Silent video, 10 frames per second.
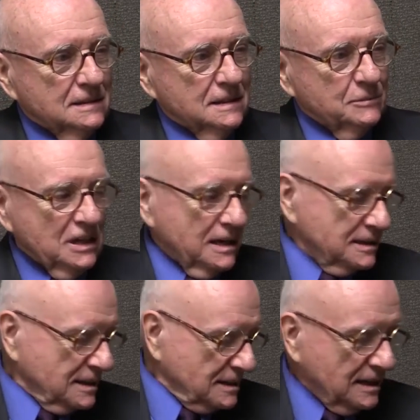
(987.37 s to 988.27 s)
I mean,
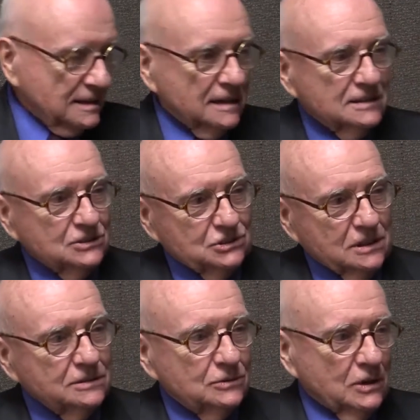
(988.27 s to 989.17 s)
I'd like to
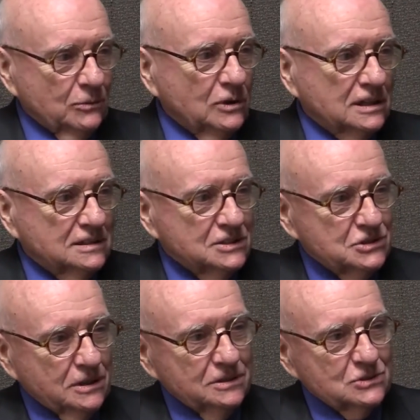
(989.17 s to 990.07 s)
show you. I wanted to
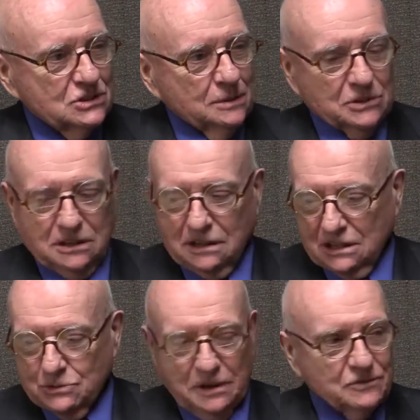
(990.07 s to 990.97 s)
show you some of the
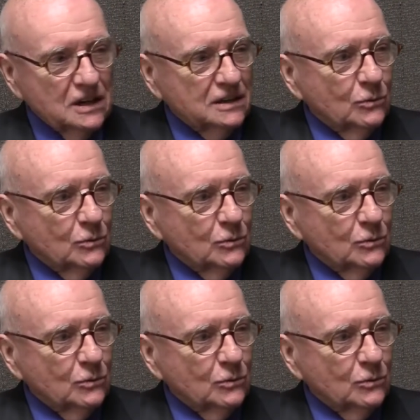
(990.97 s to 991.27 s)
things we've done.